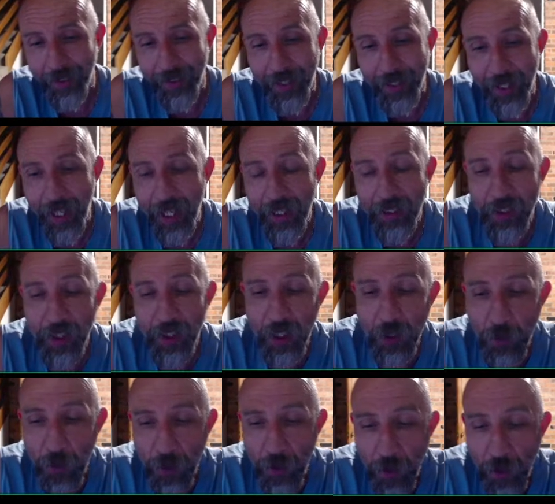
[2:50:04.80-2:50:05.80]
Yep.
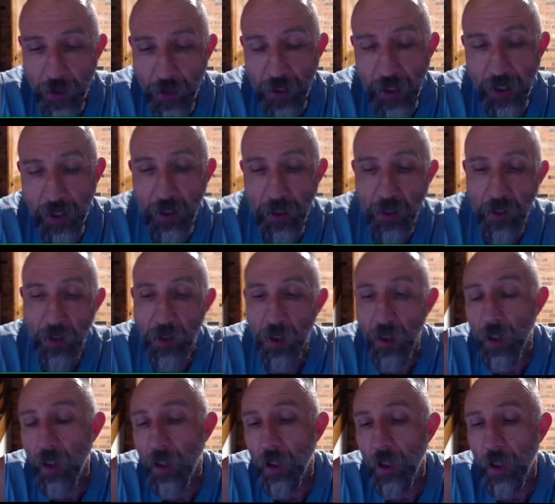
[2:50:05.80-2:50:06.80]
It's one of those things.
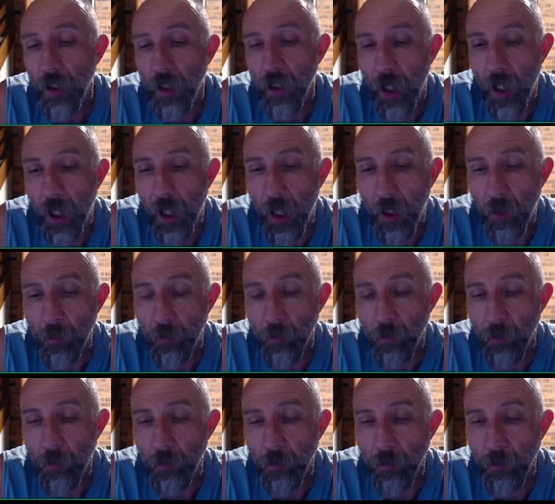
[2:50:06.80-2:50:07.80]

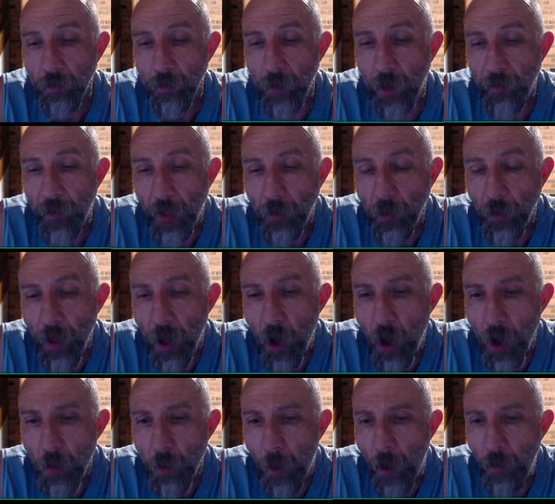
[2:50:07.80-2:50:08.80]
If they run a
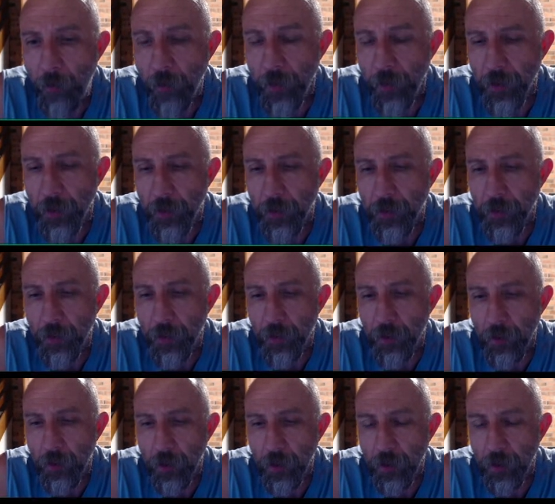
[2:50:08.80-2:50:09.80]
home office,
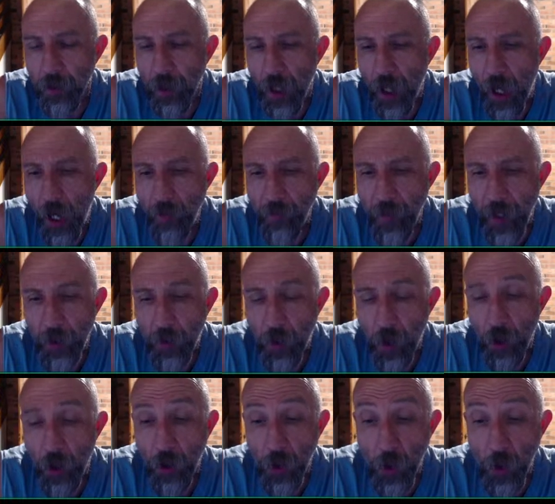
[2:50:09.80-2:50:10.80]
have they
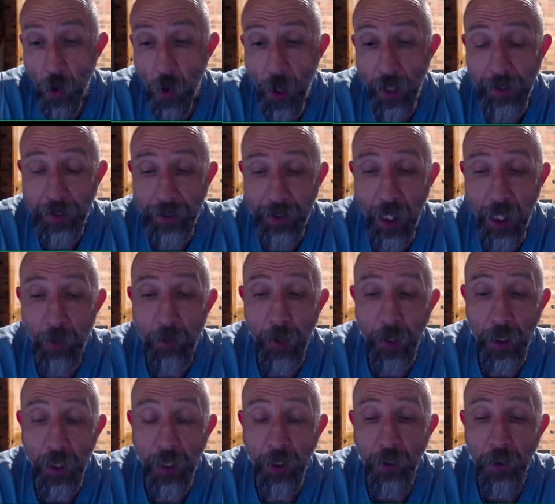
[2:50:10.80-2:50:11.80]
got clients
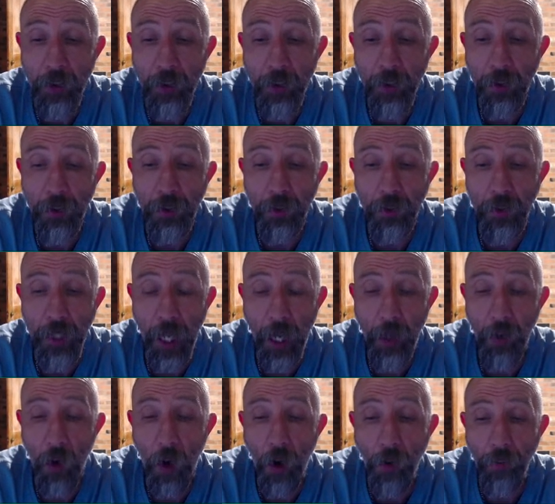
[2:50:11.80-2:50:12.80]
coming into
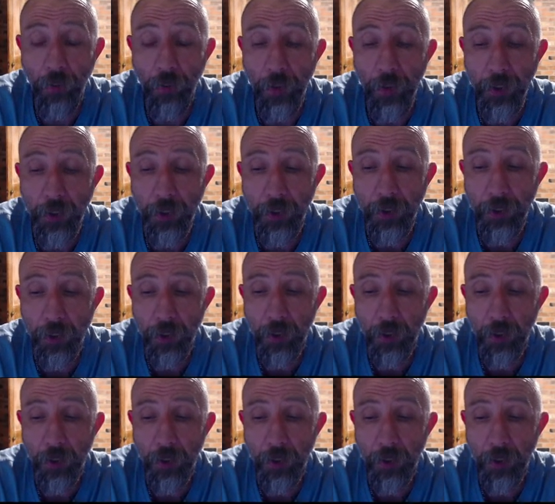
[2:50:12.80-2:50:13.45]
that office